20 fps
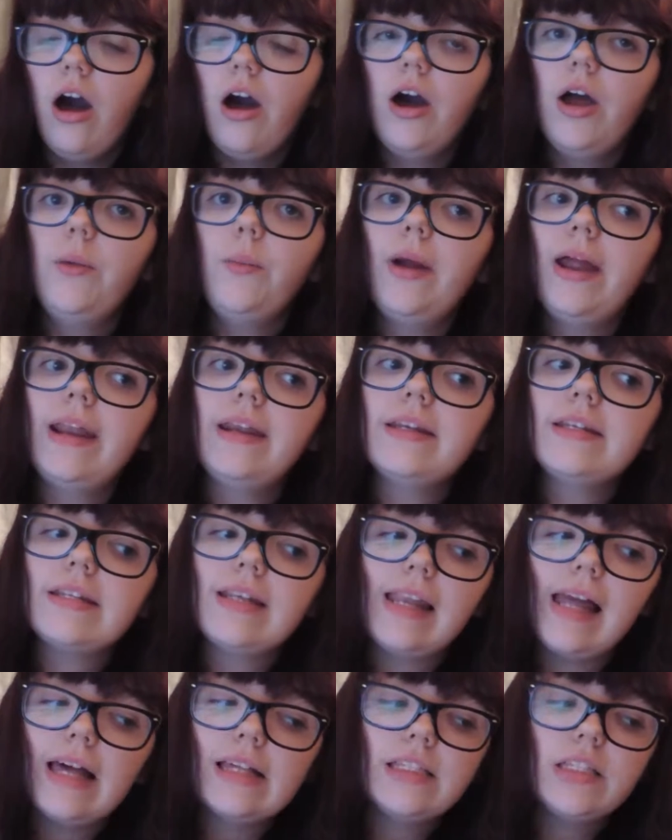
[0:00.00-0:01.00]
I
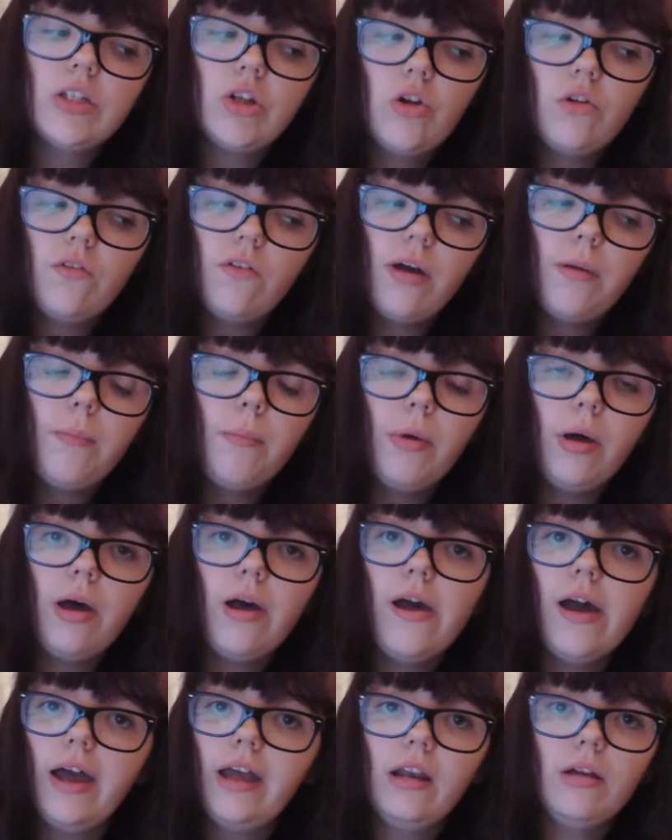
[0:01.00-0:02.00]
went last
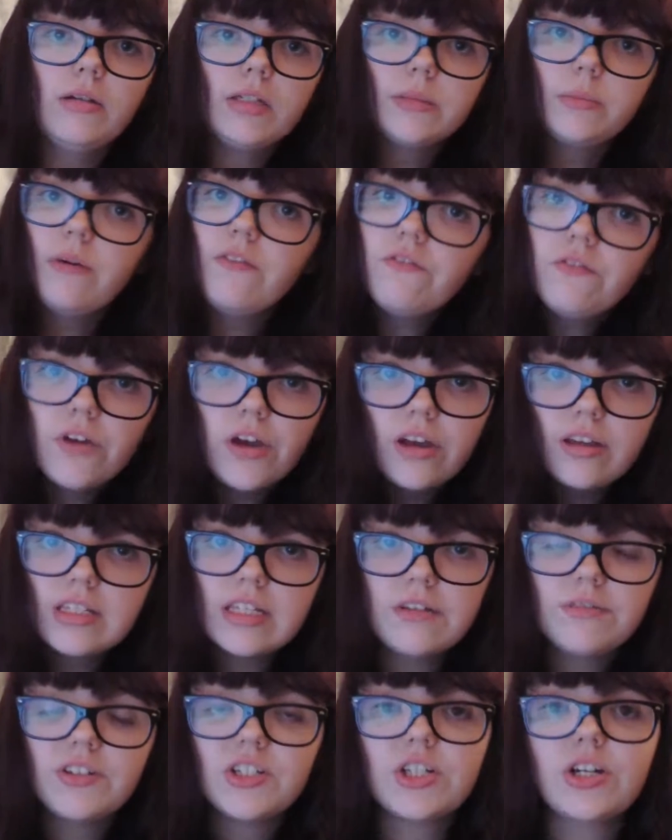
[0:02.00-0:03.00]
November and it was my
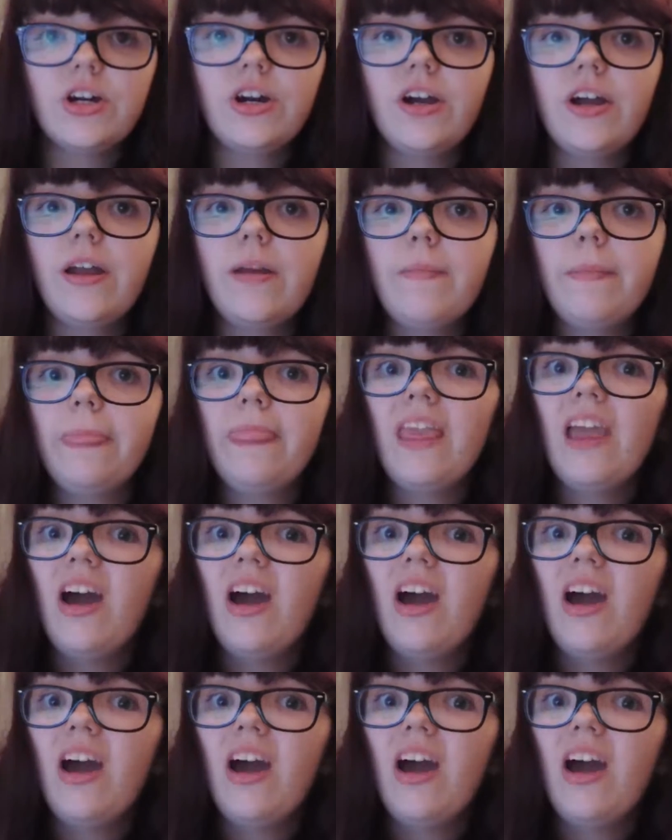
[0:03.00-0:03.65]
first ever time.